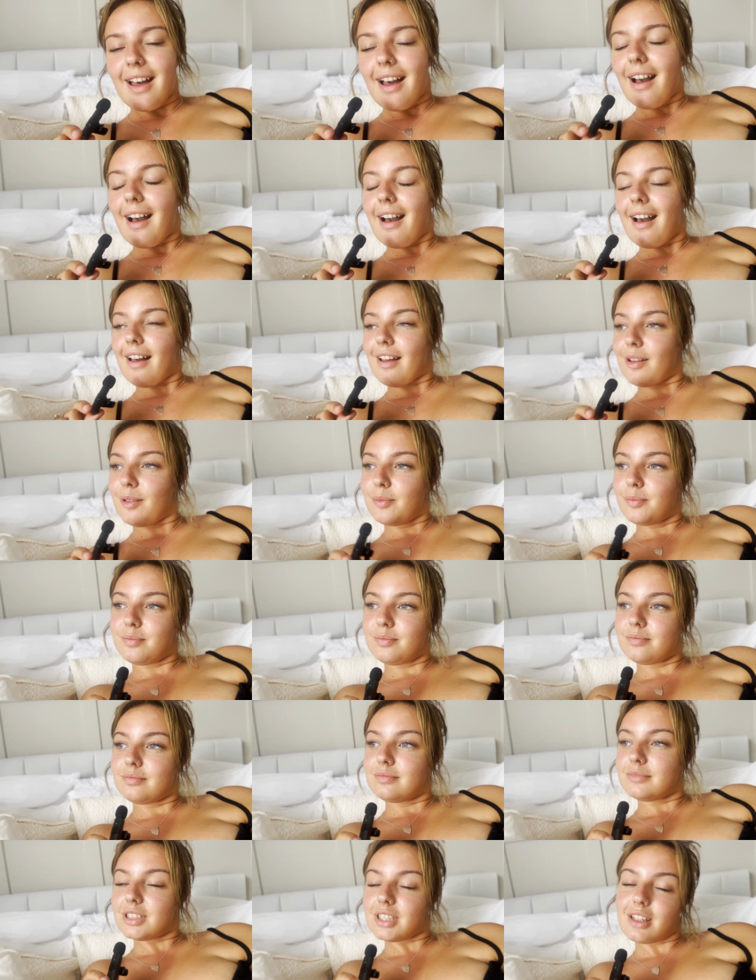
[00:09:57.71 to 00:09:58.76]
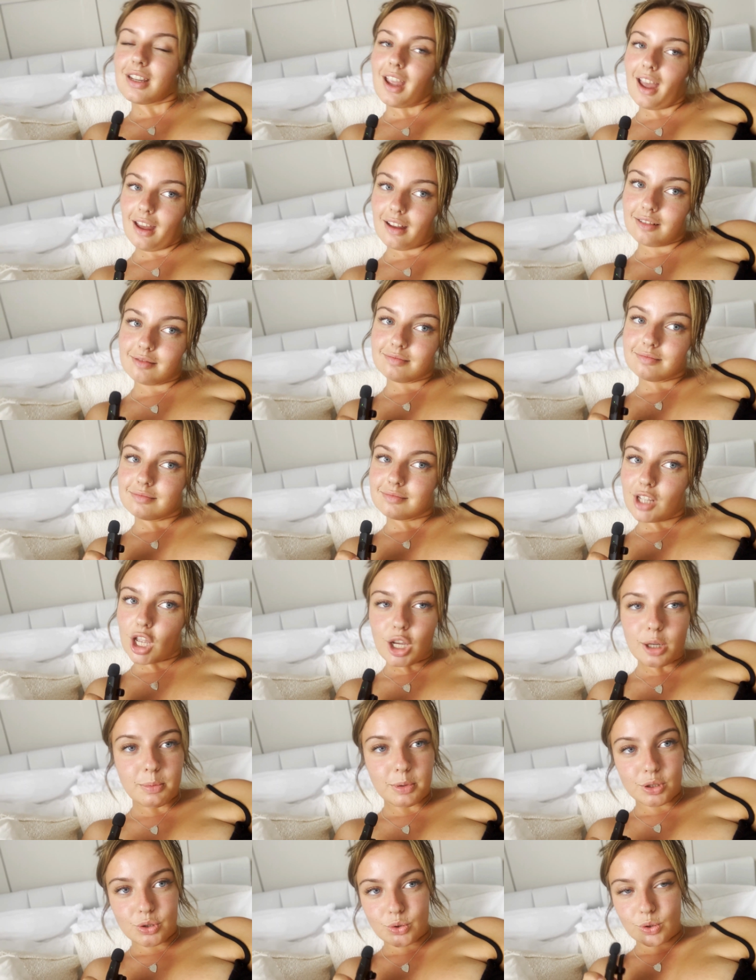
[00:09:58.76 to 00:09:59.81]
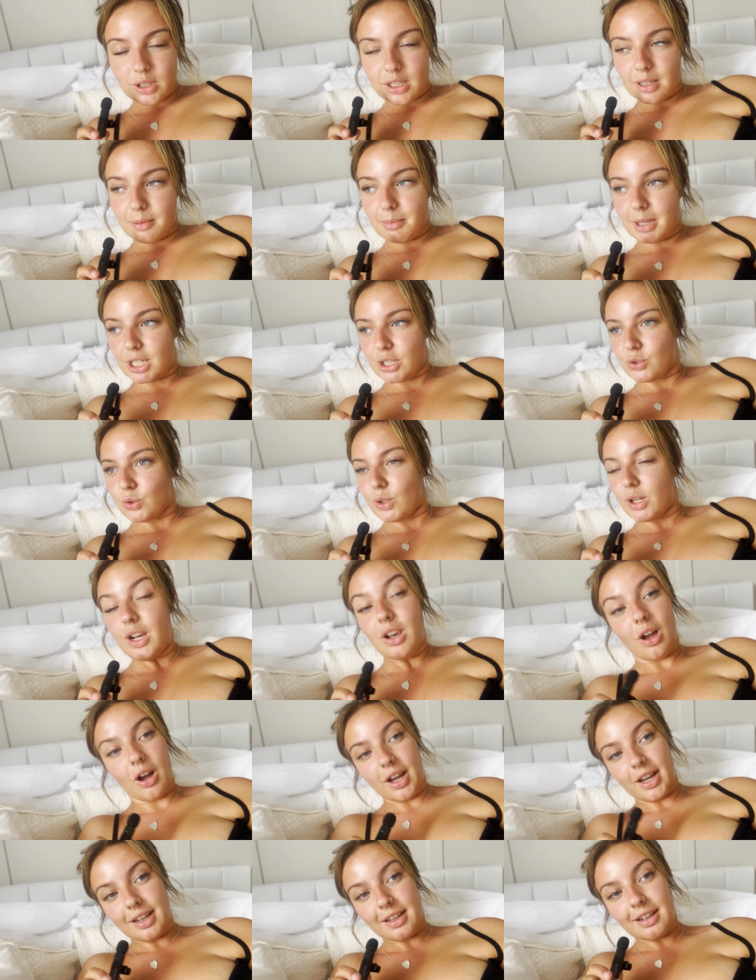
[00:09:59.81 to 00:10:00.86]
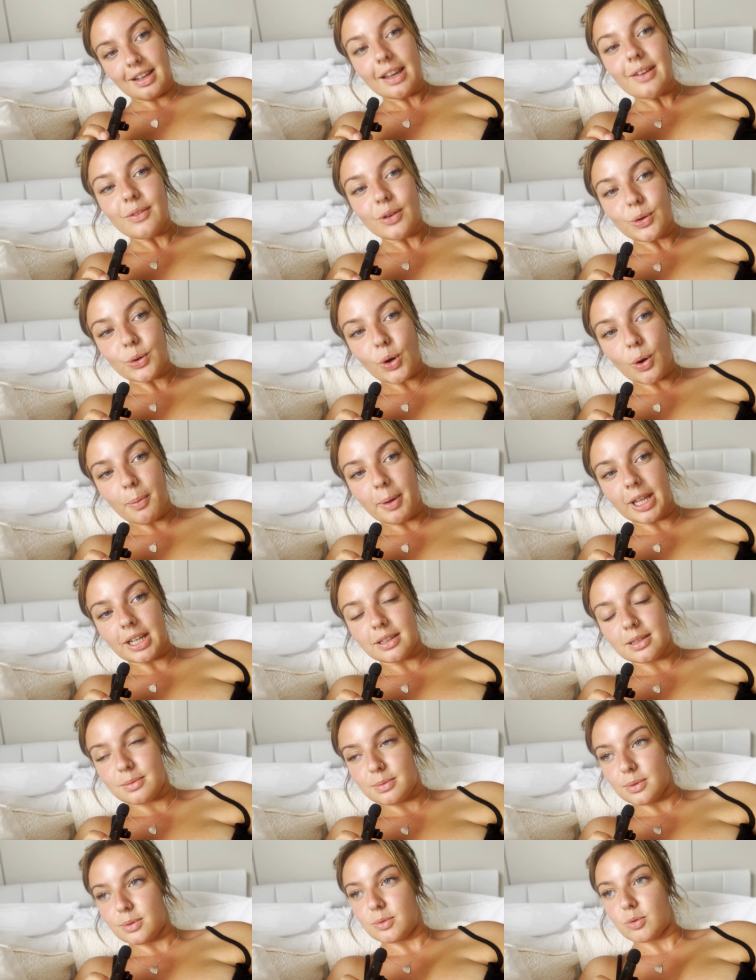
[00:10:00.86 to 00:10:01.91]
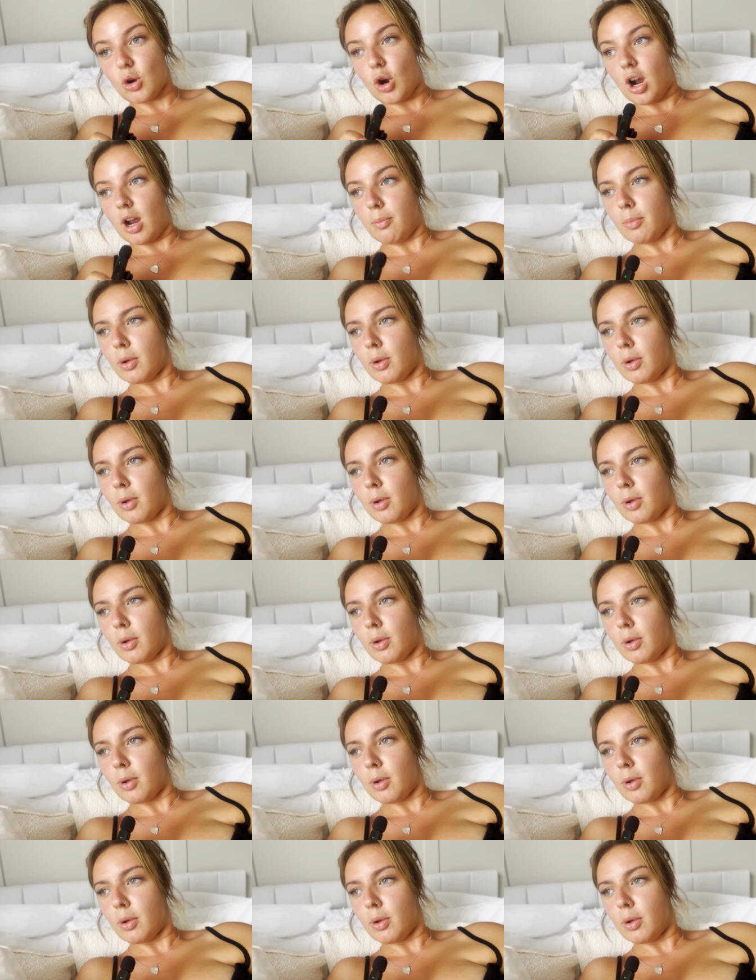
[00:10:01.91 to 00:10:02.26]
Um, so yeah. Hope you enjoyed it. Make sure you like, leave a little comment, and subscribe.